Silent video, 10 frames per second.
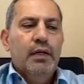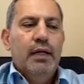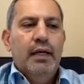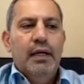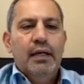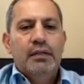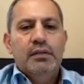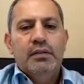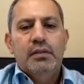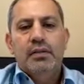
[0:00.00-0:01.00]
And
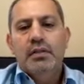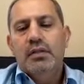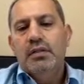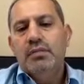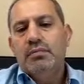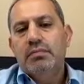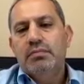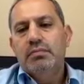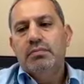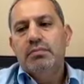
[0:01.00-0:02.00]

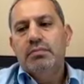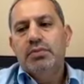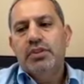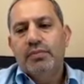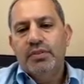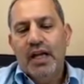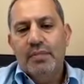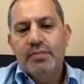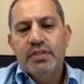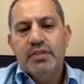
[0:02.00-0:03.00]

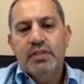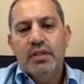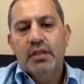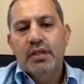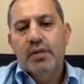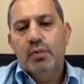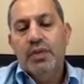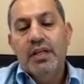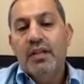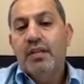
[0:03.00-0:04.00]
sometimes
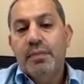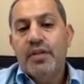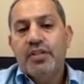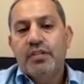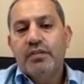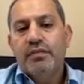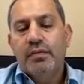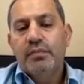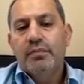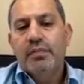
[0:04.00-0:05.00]
we get the patient
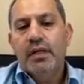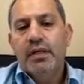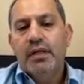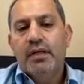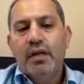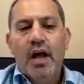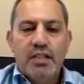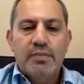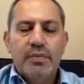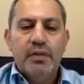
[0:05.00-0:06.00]
from the
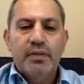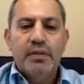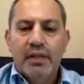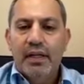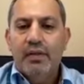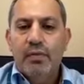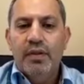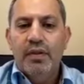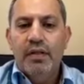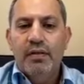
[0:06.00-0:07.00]
hospital, like
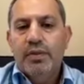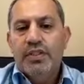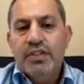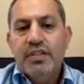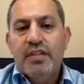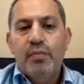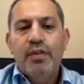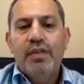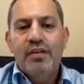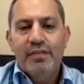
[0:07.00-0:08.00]
when we see them
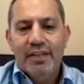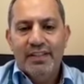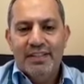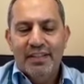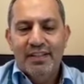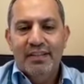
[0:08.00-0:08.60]
when they're very sick,